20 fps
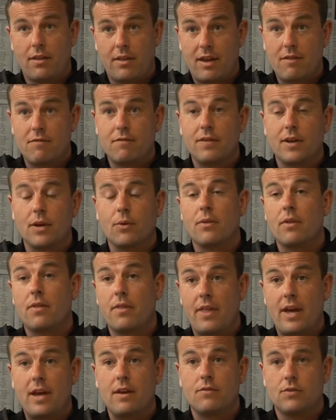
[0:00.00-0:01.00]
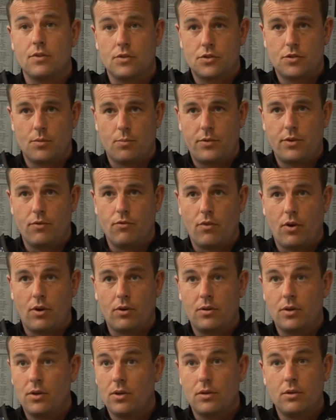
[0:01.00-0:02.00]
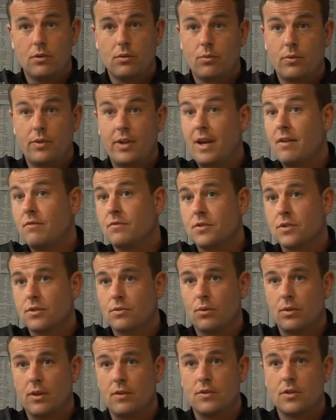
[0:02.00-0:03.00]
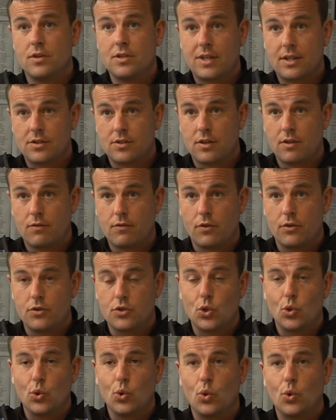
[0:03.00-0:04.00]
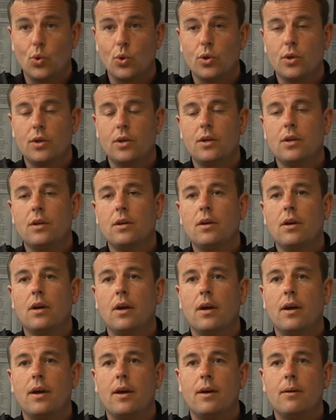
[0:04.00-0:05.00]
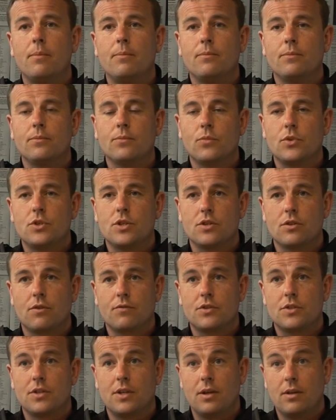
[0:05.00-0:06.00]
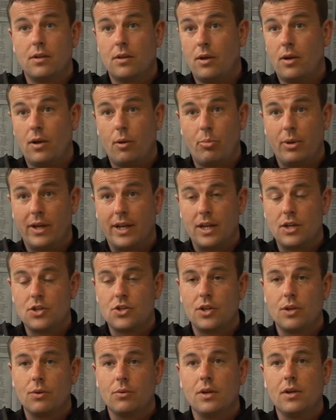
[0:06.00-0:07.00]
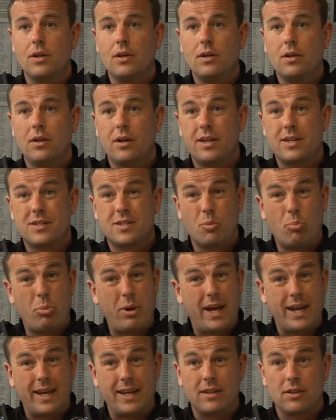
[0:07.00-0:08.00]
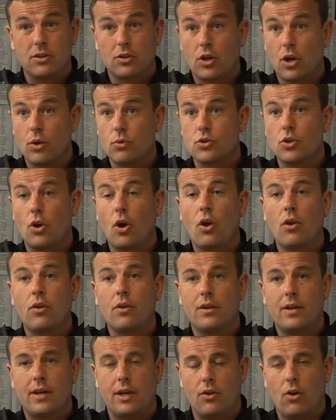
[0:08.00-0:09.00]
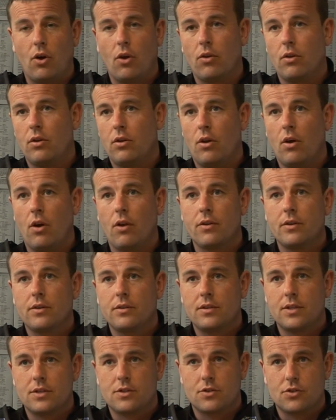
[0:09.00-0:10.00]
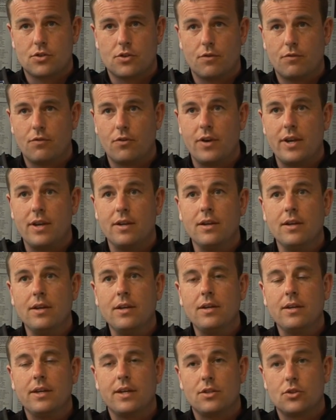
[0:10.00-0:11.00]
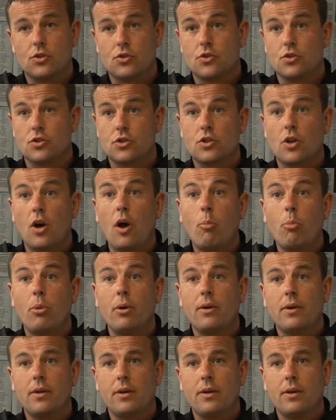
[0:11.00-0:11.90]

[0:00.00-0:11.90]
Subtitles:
They feel that they've done something wrong when they haven't. All they've done is answer the front door, which is obviously a big issue. And it's the pain that goes on and on and on. It's the suffering. It doesn't stop.